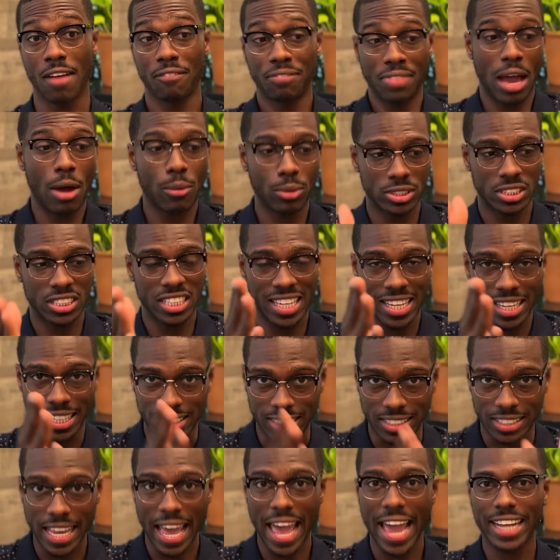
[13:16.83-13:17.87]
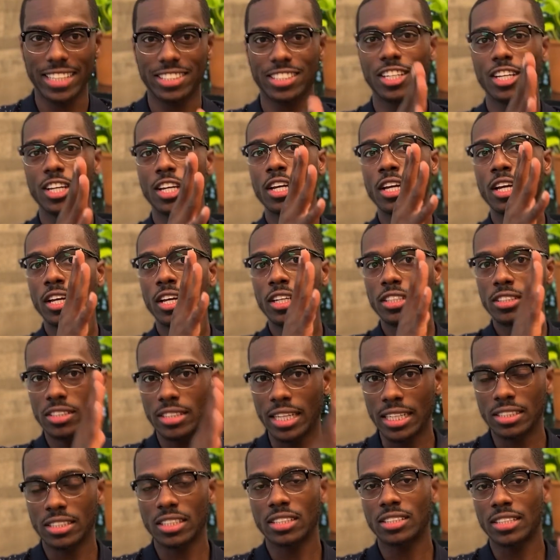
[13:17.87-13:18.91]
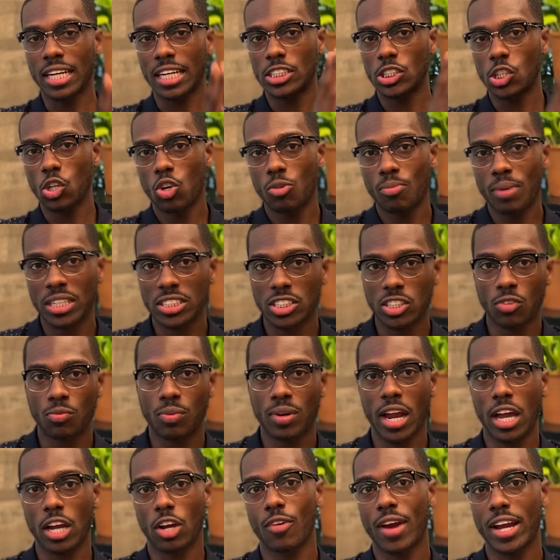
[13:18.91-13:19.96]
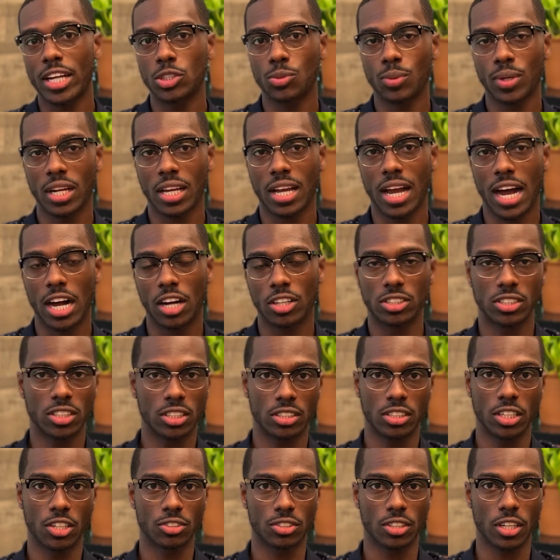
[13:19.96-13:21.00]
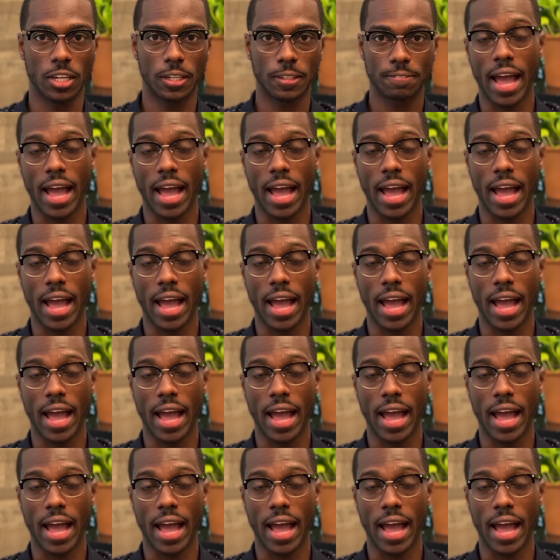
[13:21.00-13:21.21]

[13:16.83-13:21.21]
That was the exact sentence I told myself when I graduated college 6 years ago.